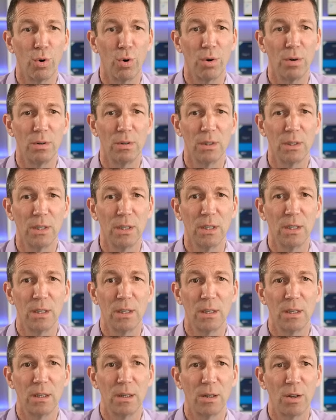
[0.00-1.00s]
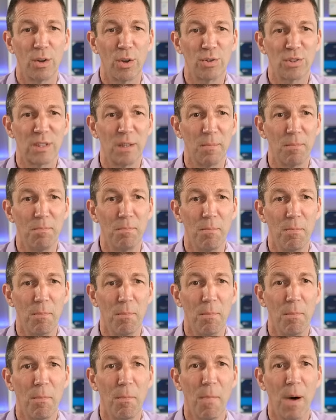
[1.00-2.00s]
Oh, those are the
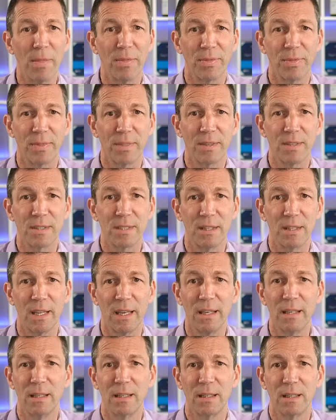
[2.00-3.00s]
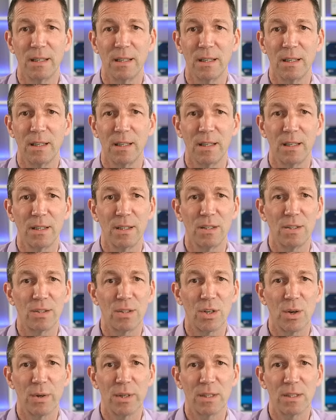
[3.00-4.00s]
months, are they? So
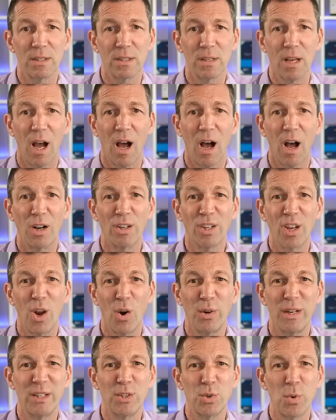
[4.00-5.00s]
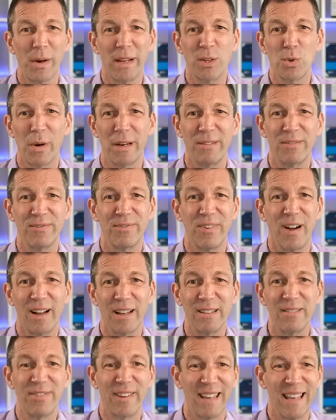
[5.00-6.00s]
it's hard-coded twenty
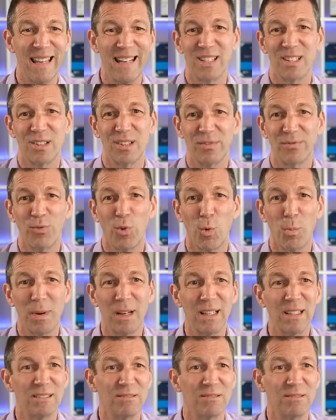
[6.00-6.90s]
twenty-five into the formula.